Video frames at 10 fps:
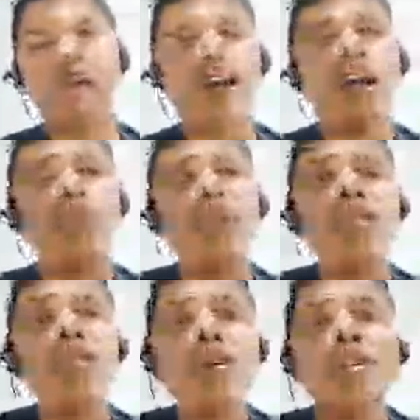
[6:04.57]
around
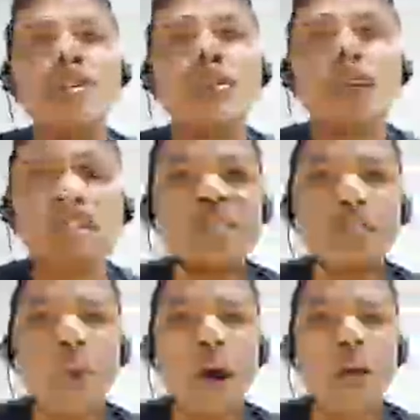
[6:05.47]
10% of the national
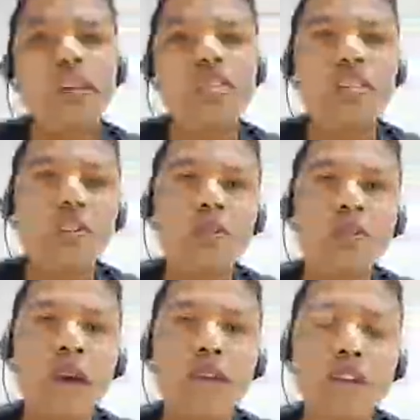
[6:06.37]
park is covered
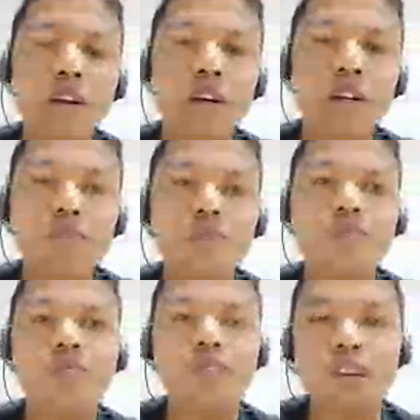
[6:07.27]
by the
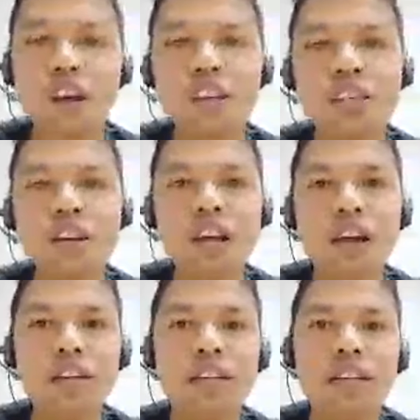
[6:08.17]

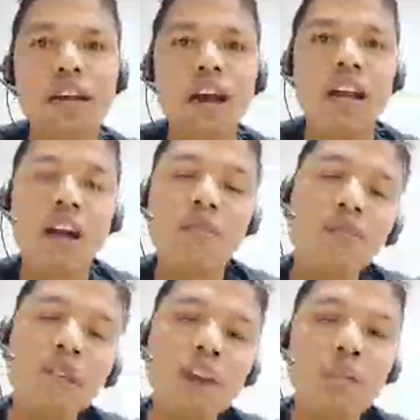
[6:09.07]
grassland.
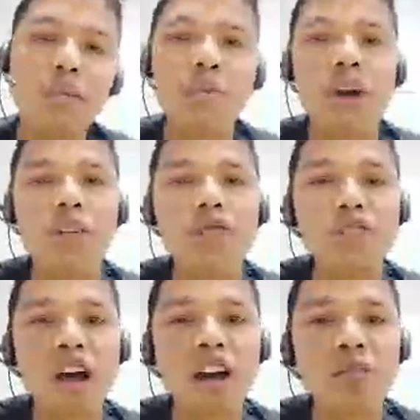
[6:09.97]
After that, we do have
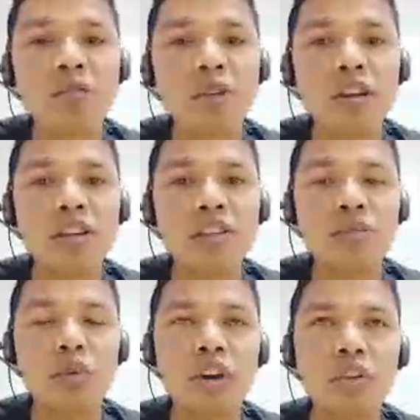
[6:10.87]
salt forest,
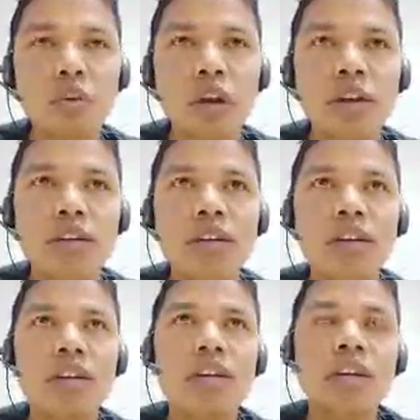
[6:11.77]
where you get
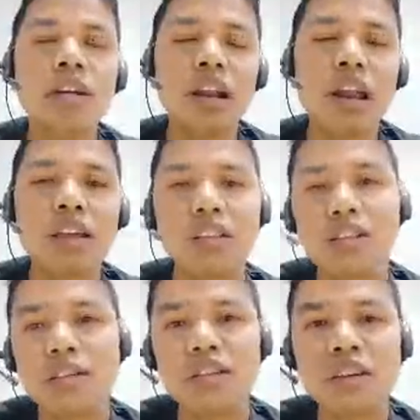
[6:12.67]
like
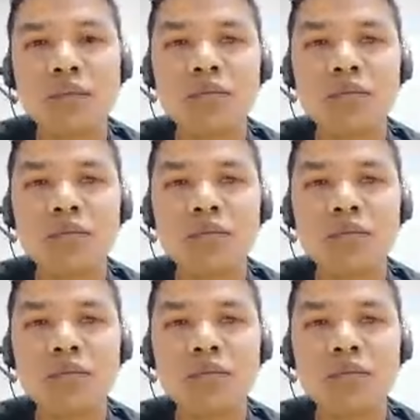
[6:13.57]
the